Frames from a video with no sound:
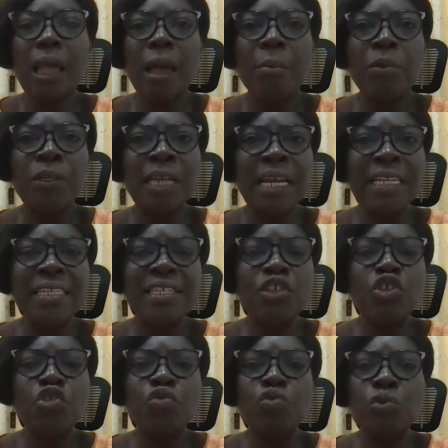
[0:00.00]

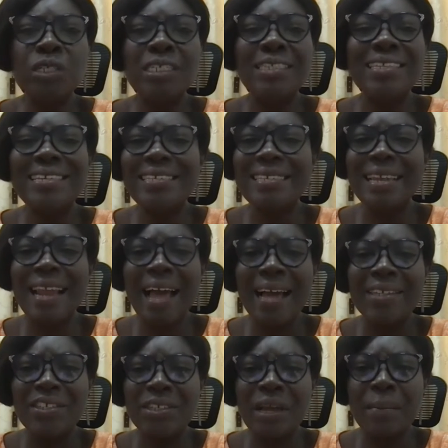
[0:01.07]
modalities to reach these
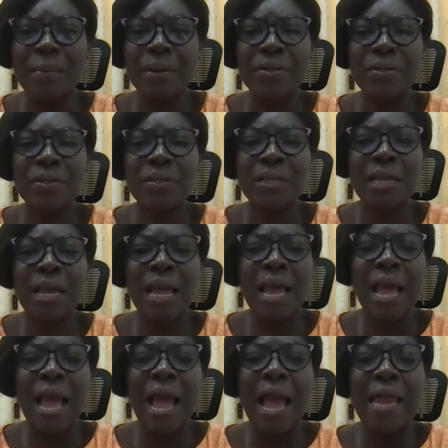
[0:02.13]
large numbers.
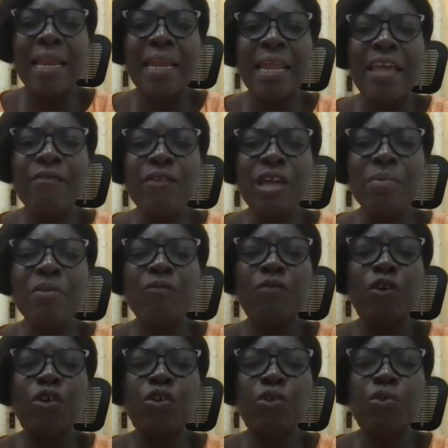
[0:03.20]
And even
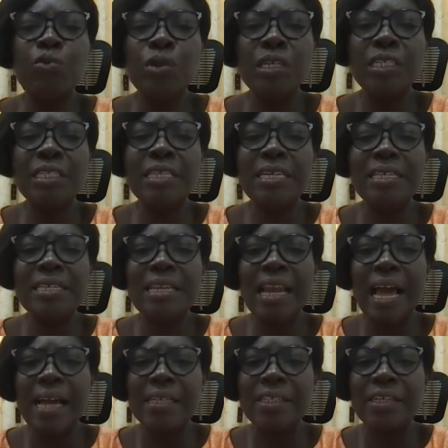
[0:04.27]
before you reach these
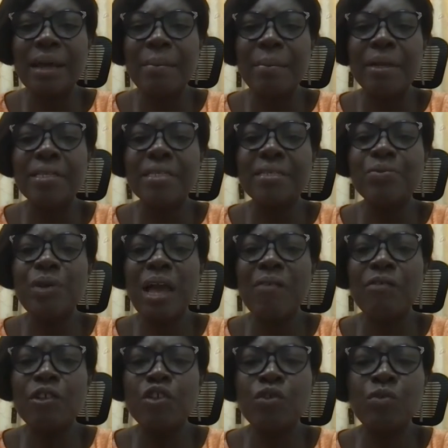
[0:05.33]
large numbers, we
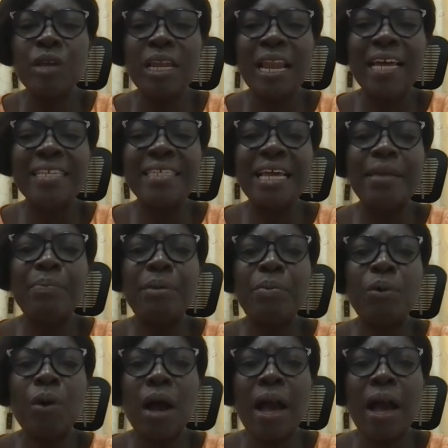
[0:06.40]
have also realized that people